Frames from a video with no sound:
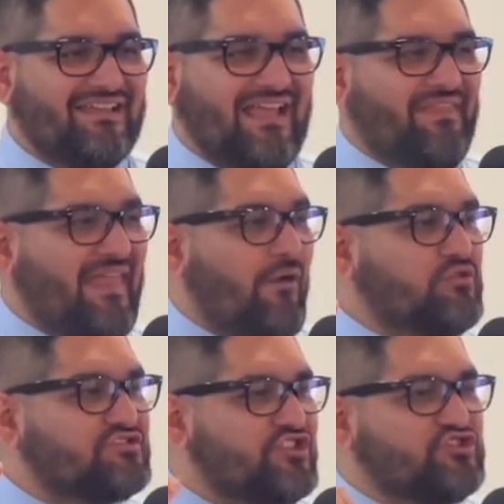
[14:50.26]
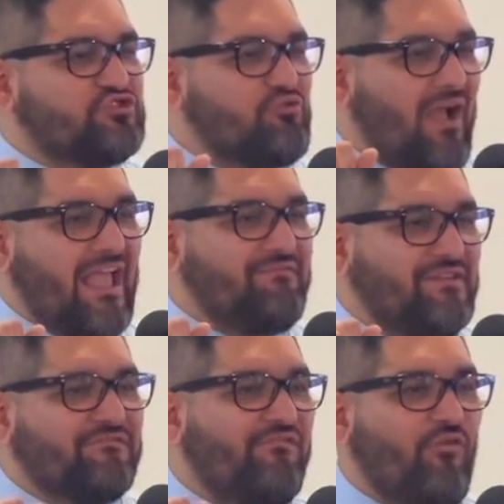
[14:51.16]
And that was the
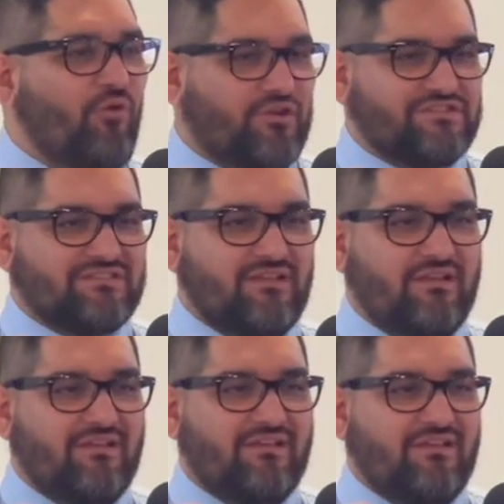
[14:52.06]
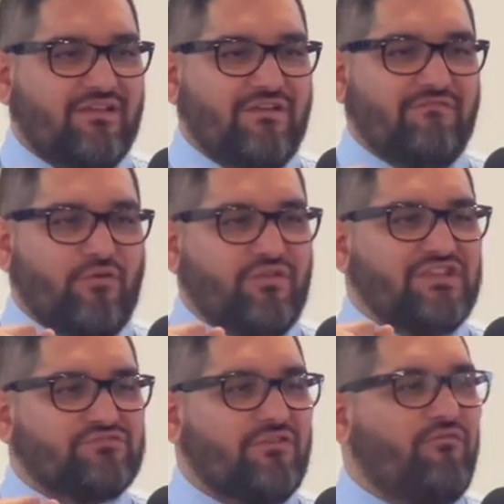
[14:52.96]
driving force for
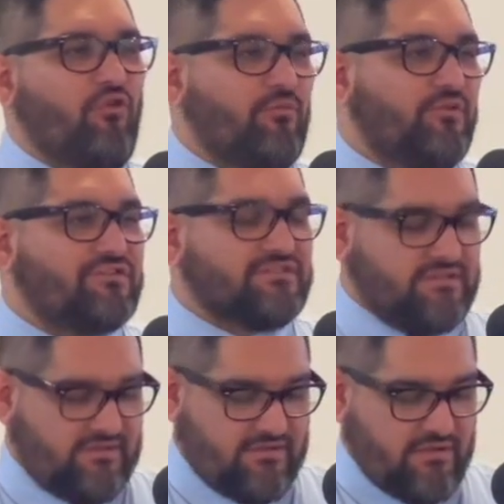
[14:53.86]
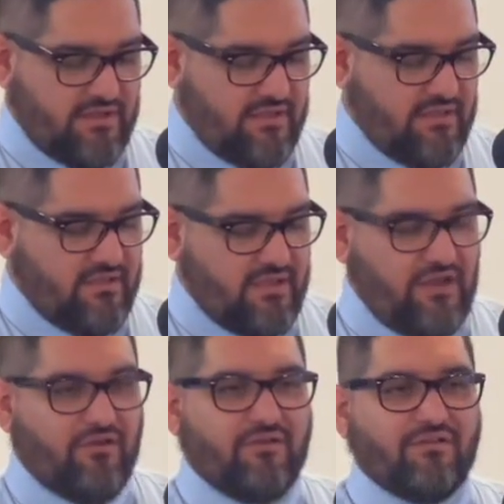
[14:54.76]
these reformers
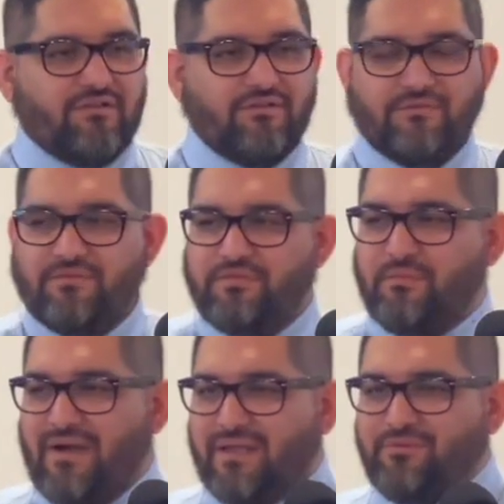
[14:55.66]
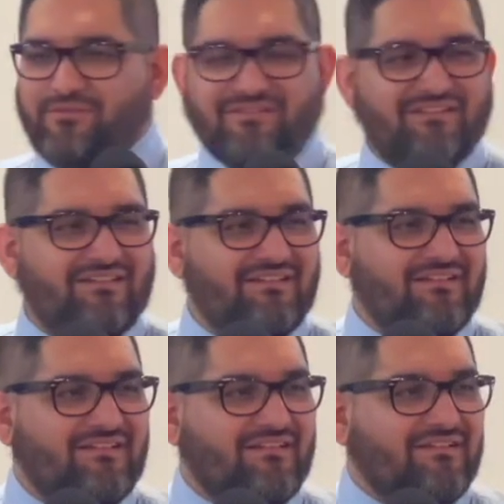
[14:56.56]
here, the Bible.
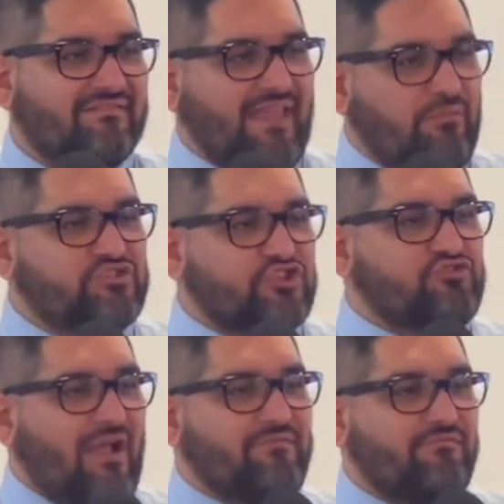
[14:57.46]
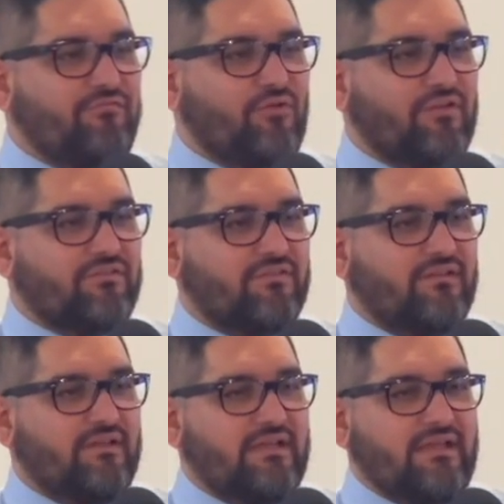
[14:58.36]
That was the driving force.
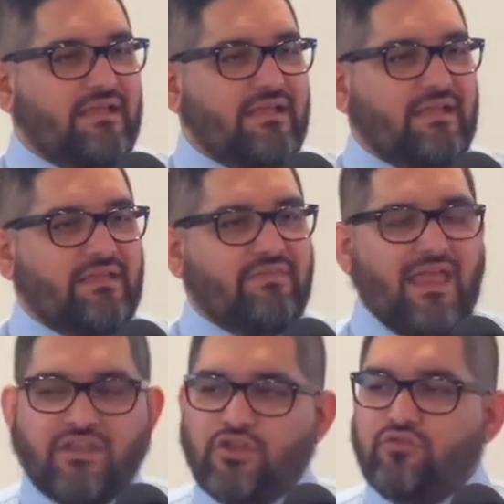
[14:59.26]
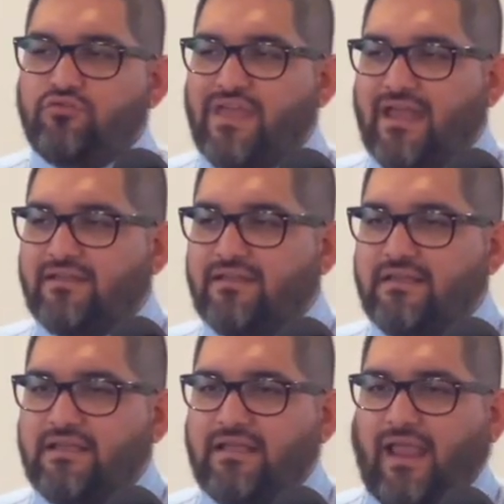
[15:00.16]
They knew that
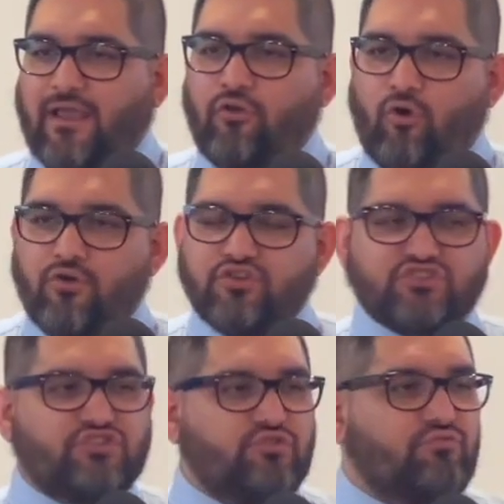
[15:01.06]
in order to